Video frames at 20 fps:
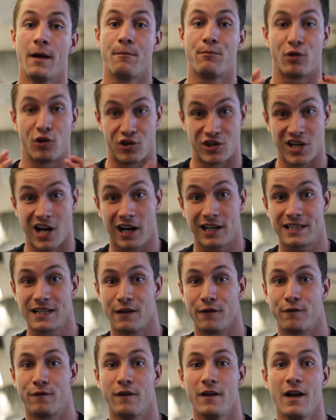
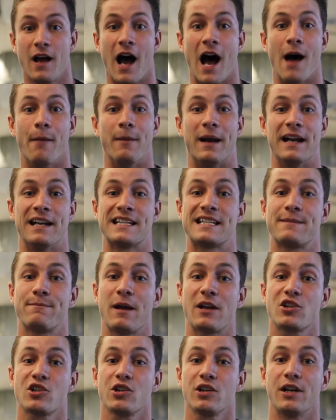productive, and
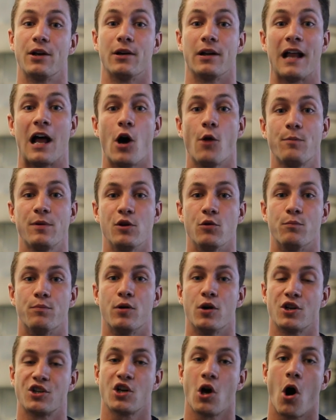especially it'll help you
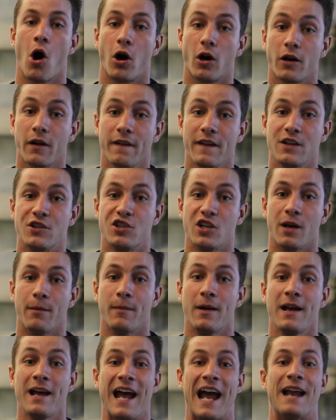push harder in the
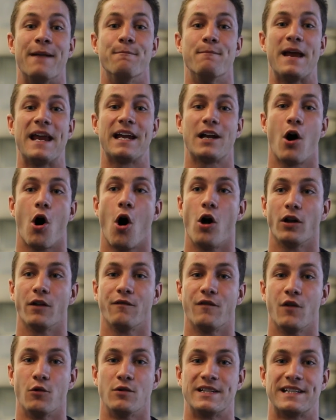gym and make all
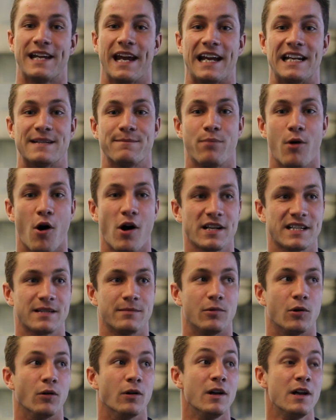of those gains
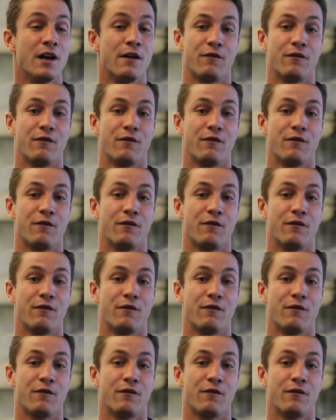possible.